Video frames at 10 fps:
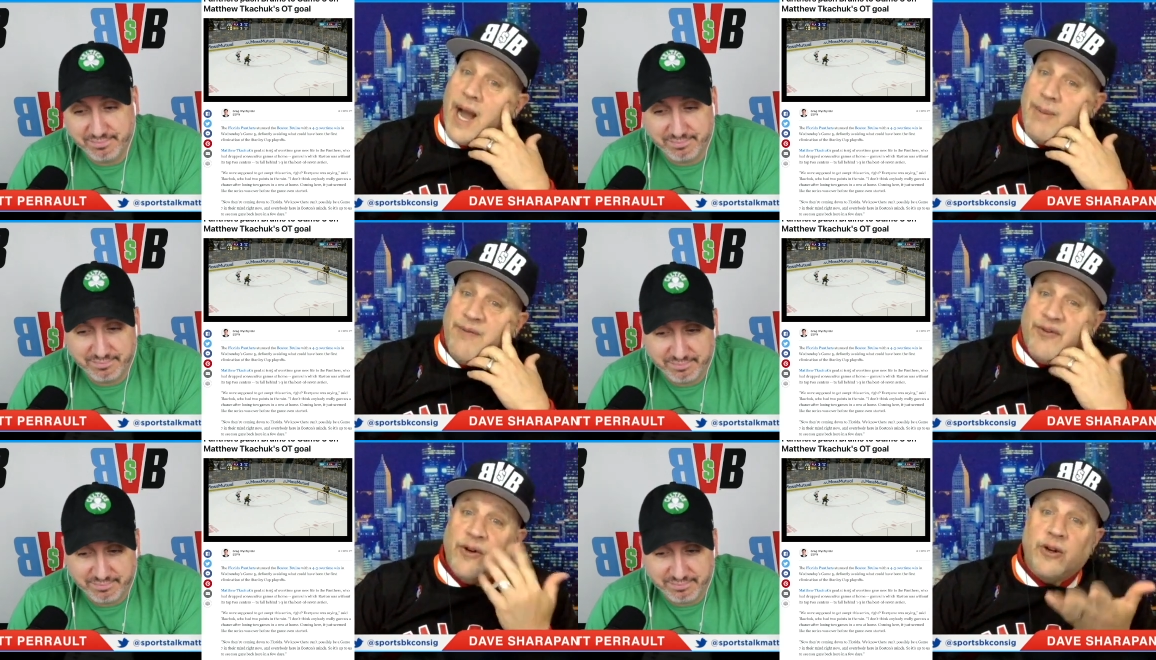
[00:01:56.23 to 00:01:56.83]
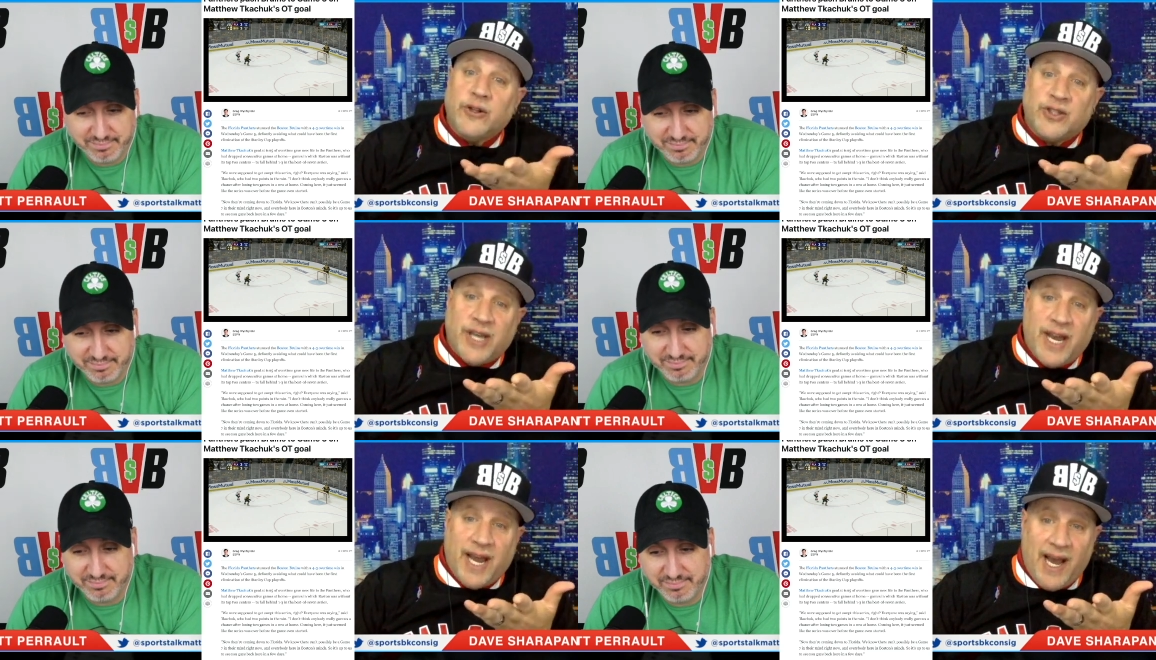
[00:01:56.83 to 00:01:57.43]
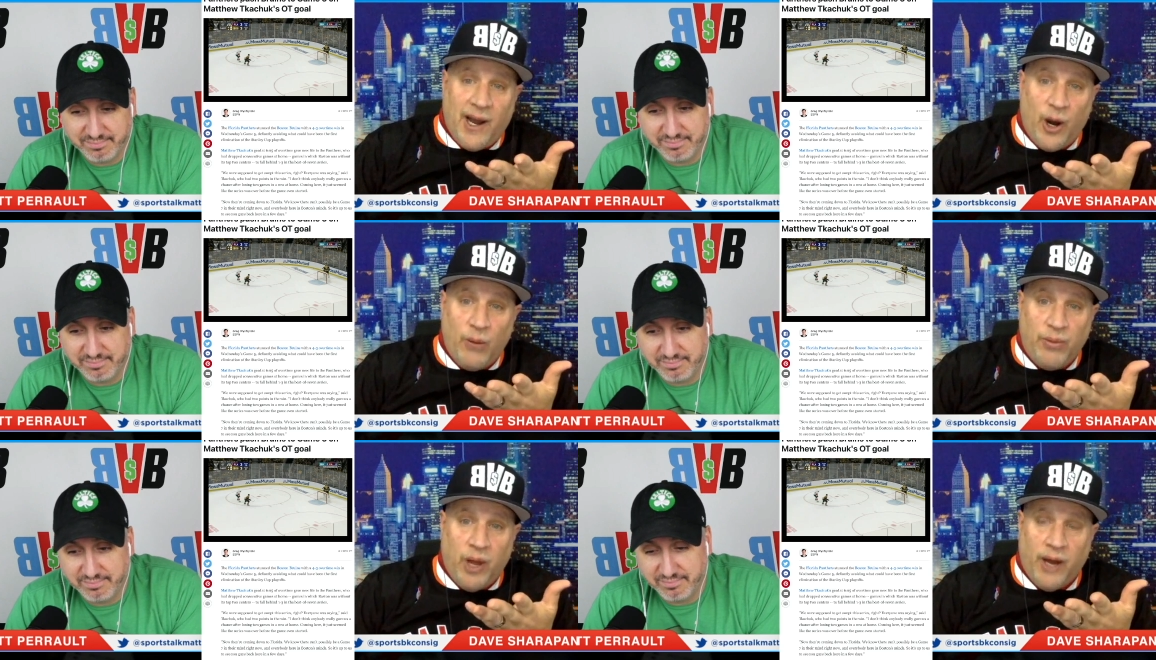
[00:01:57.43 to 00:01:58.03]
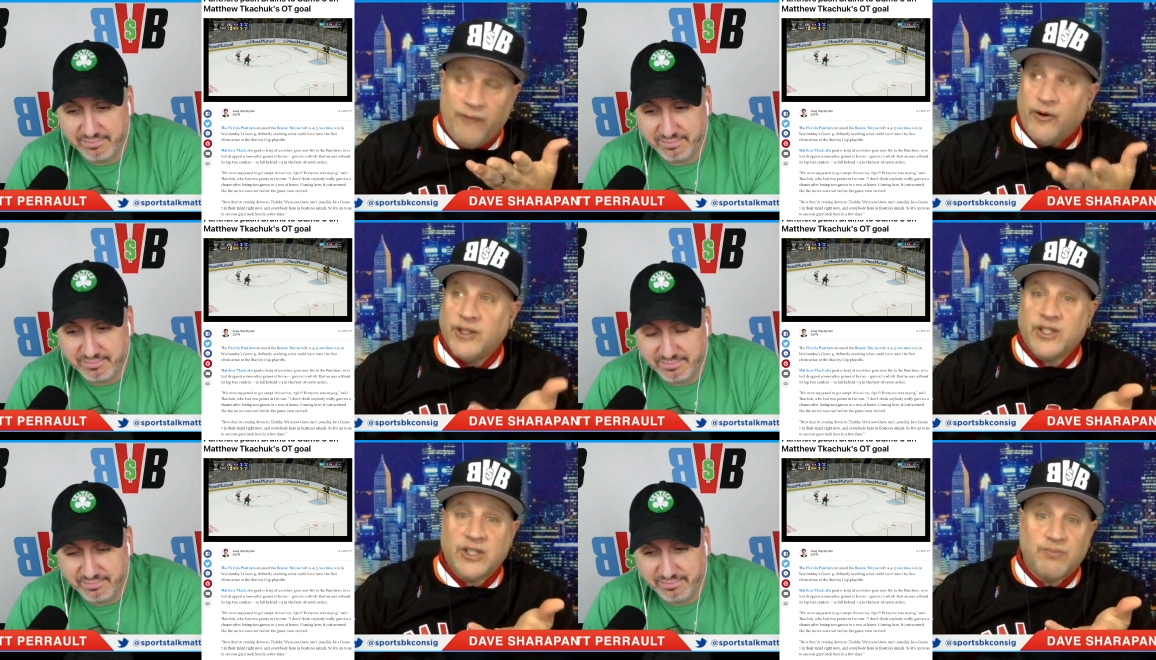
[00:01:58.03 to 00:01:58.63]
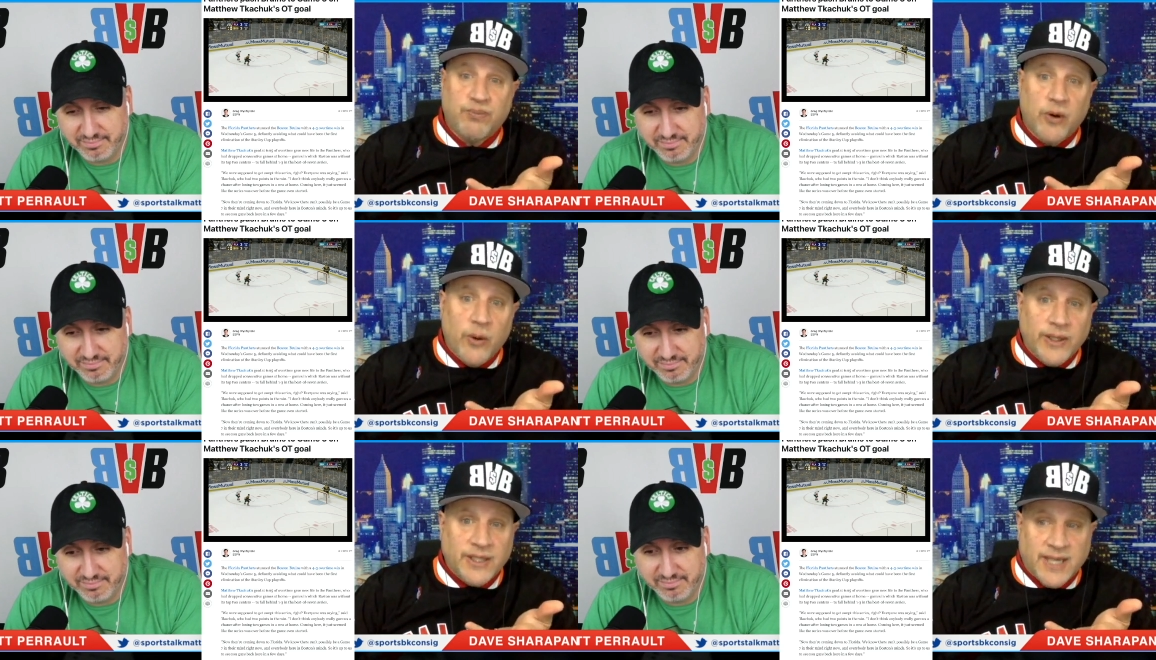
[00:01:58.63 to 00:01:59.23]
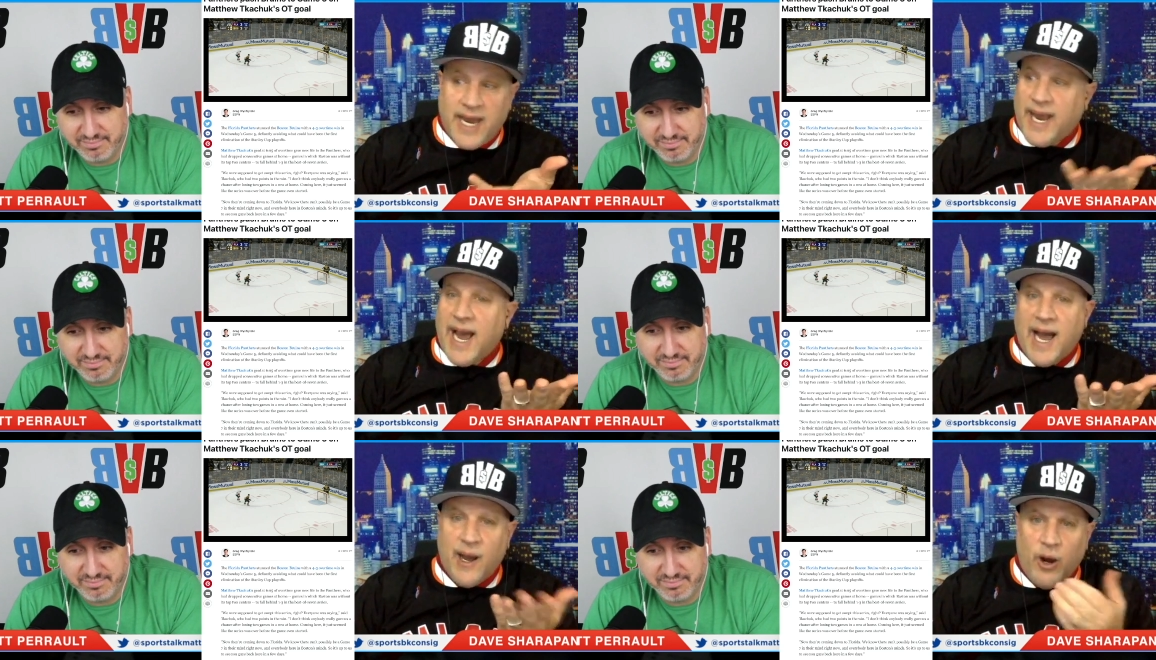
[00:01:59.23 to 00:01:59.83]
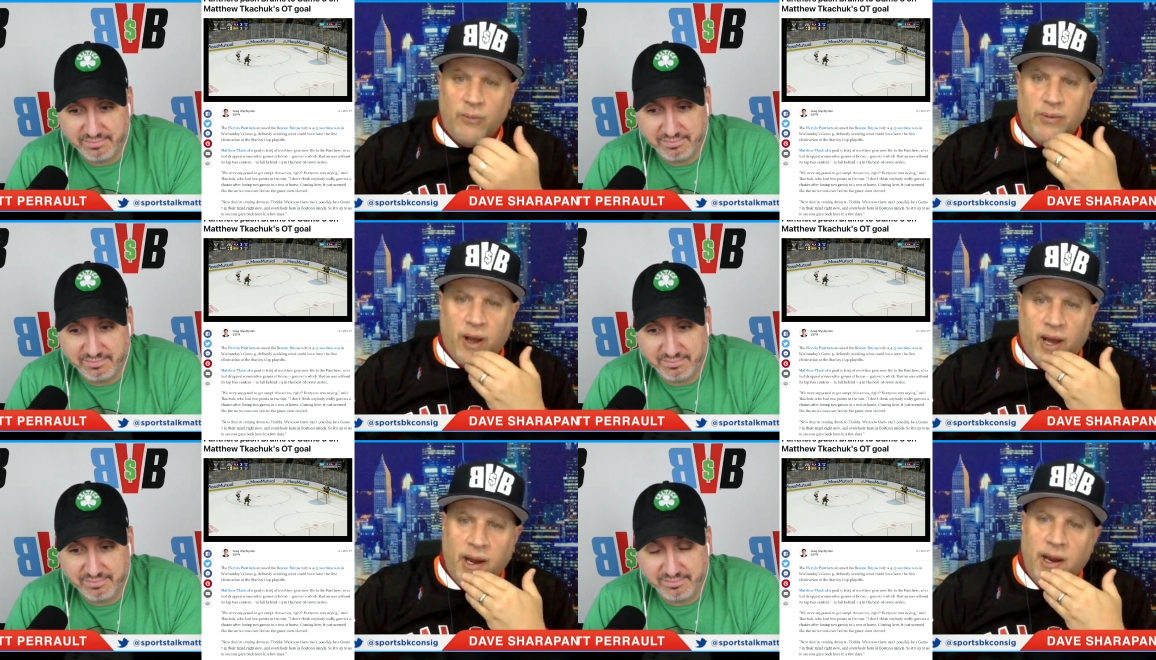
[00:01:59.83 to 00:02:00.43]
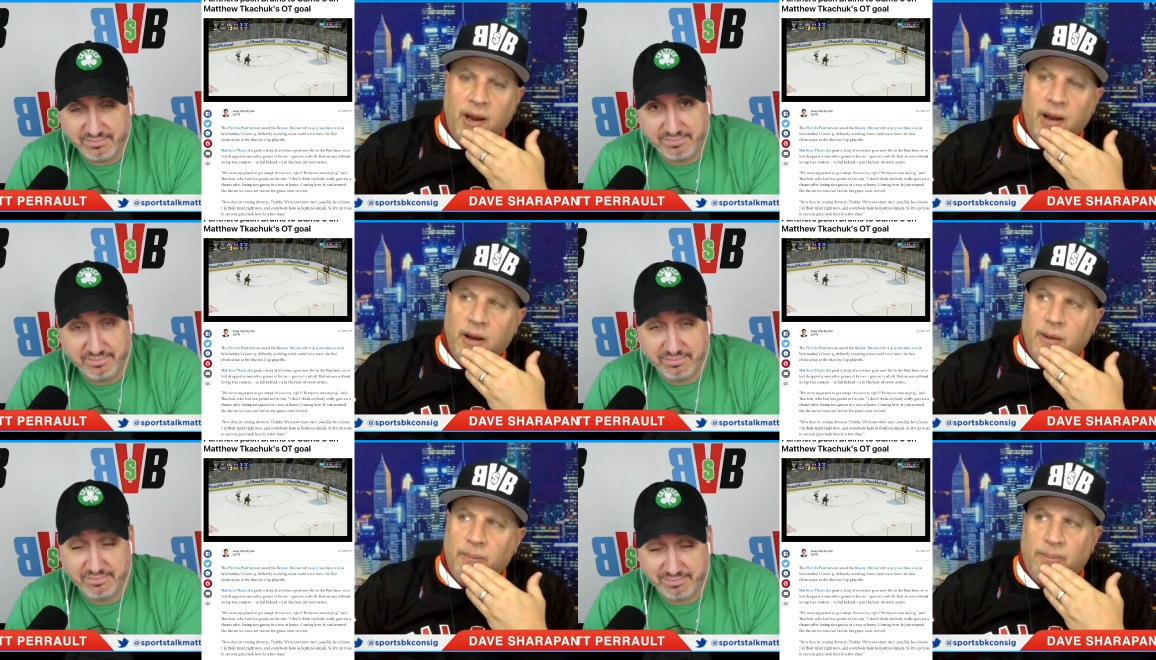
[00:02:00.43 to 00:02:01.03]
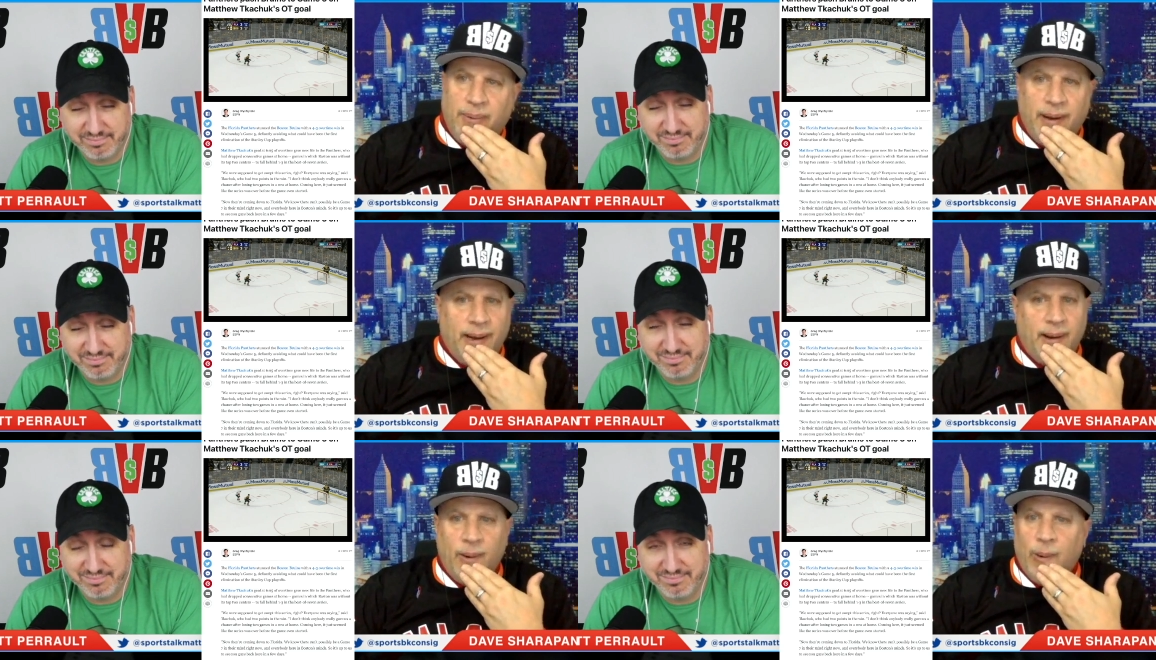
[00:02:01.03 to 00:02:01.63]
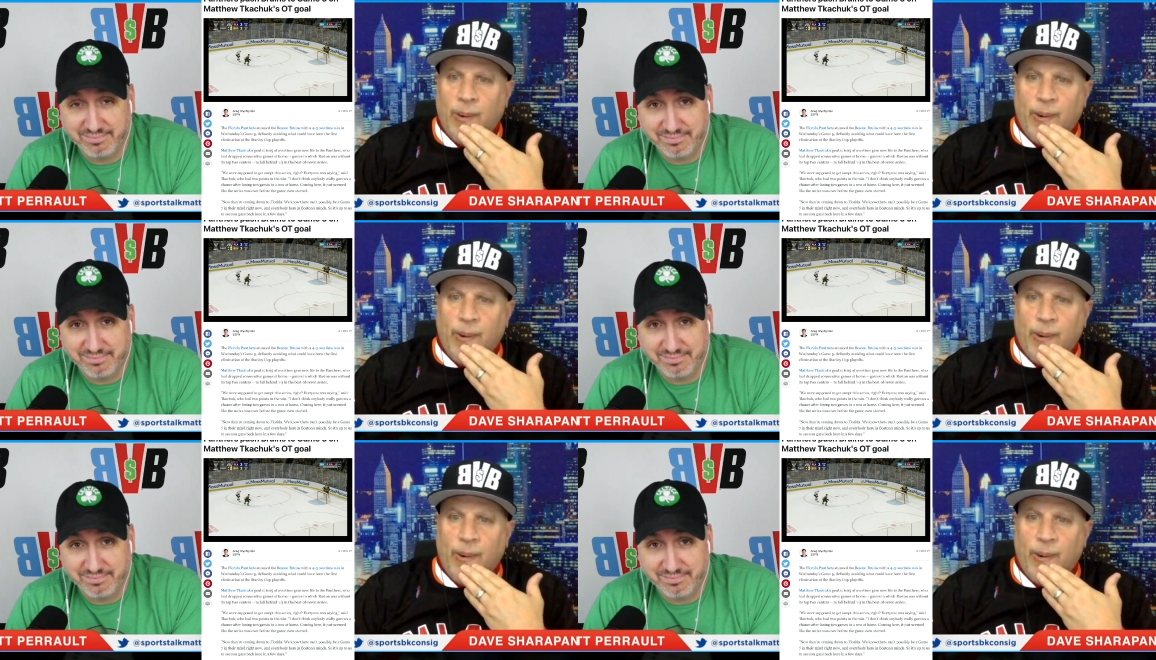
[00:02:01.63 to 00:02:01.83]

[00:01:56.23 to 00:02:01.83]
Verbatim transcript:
Speaker 1: I mean, for your sake, I hope not. For the Bruins' sake, I hope not. But